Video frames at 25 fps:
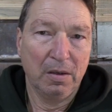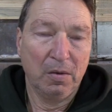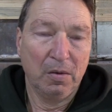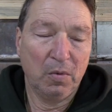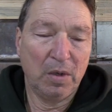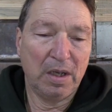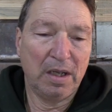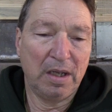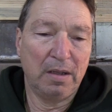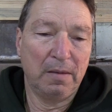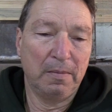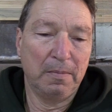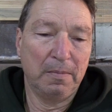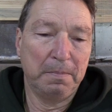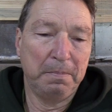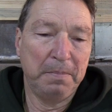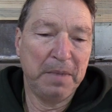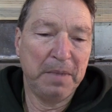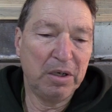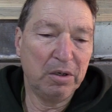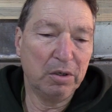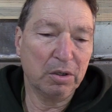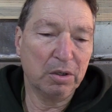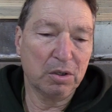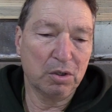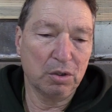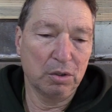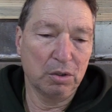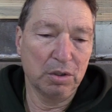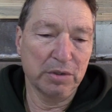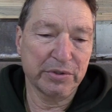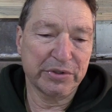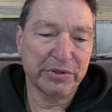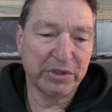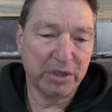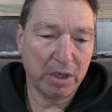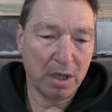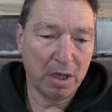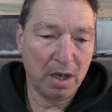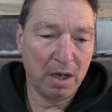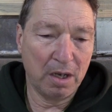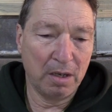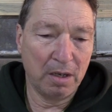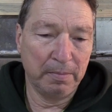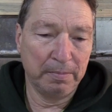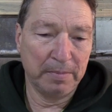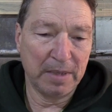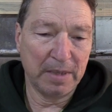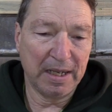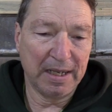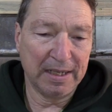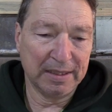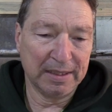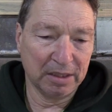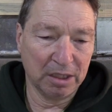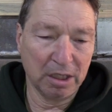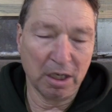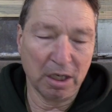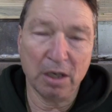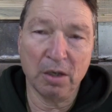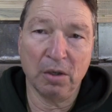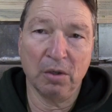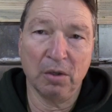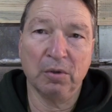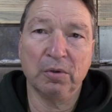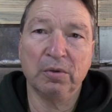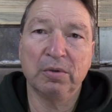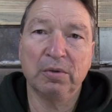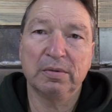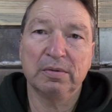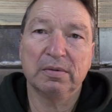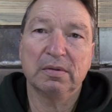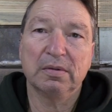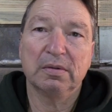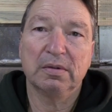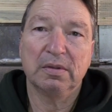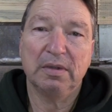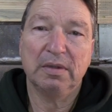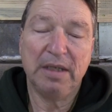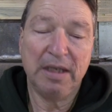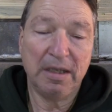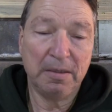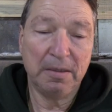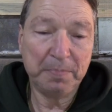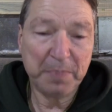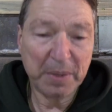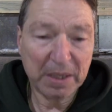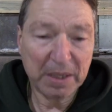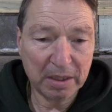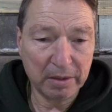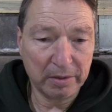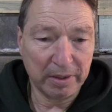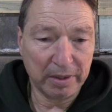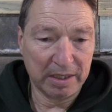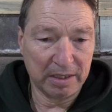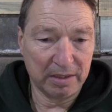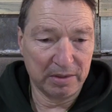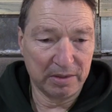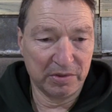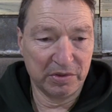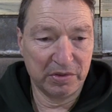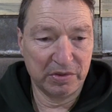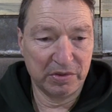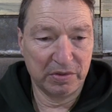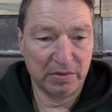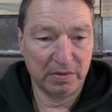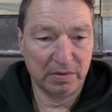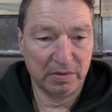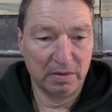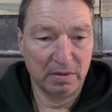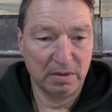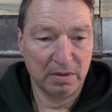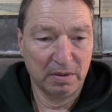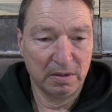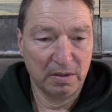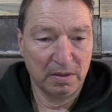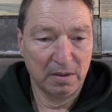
Well, miracles come and go in periods.